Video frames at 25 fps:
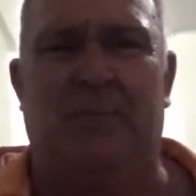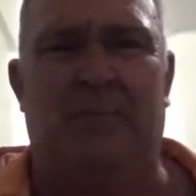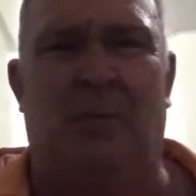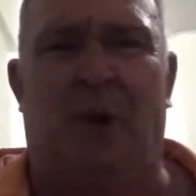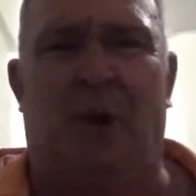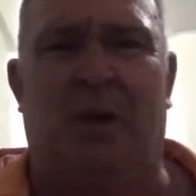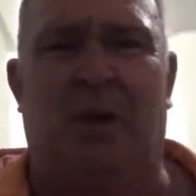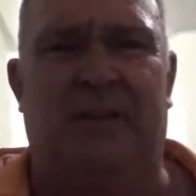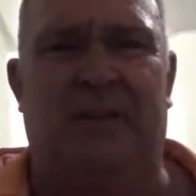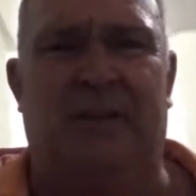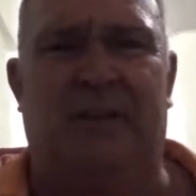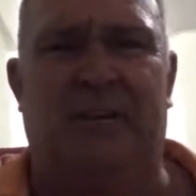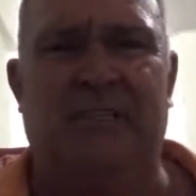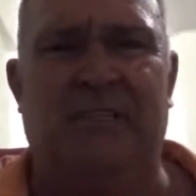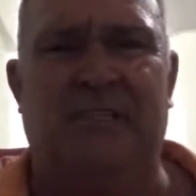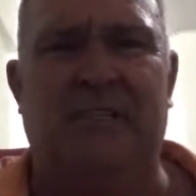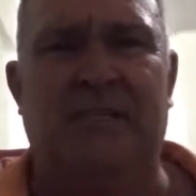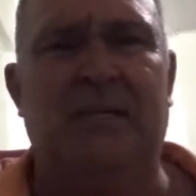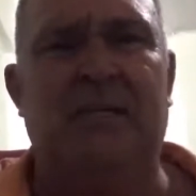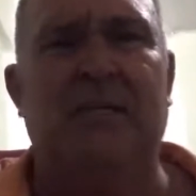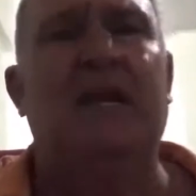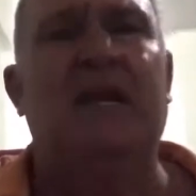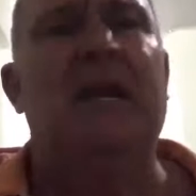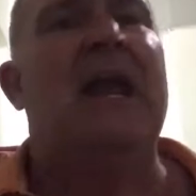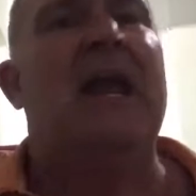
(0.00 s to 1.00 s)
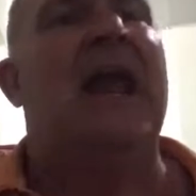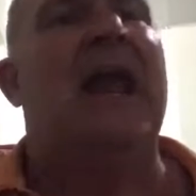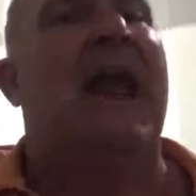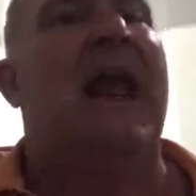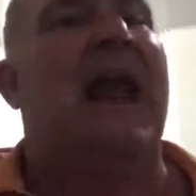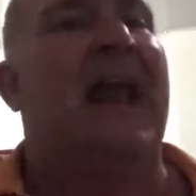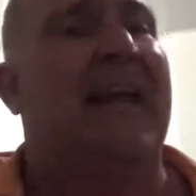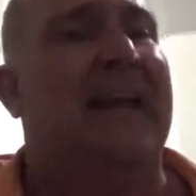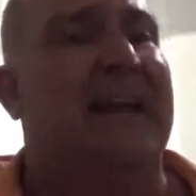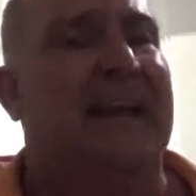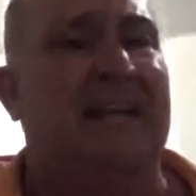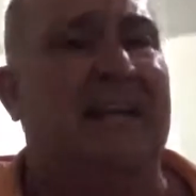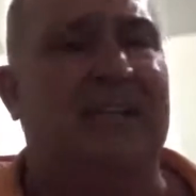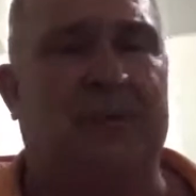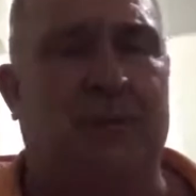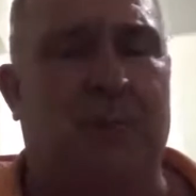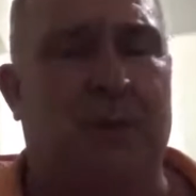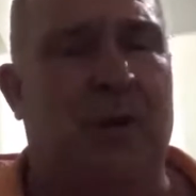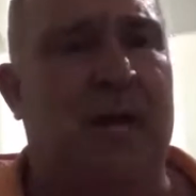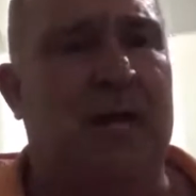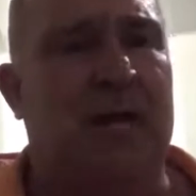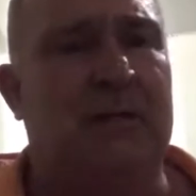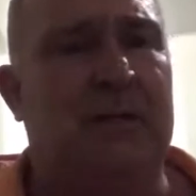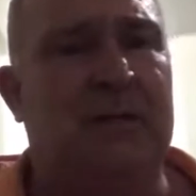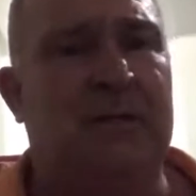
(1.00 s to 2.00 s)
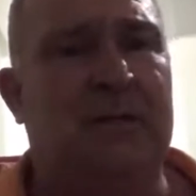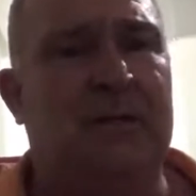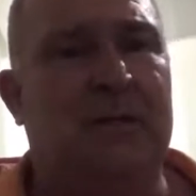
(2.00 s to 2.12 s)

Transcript: marvelous. And guess what?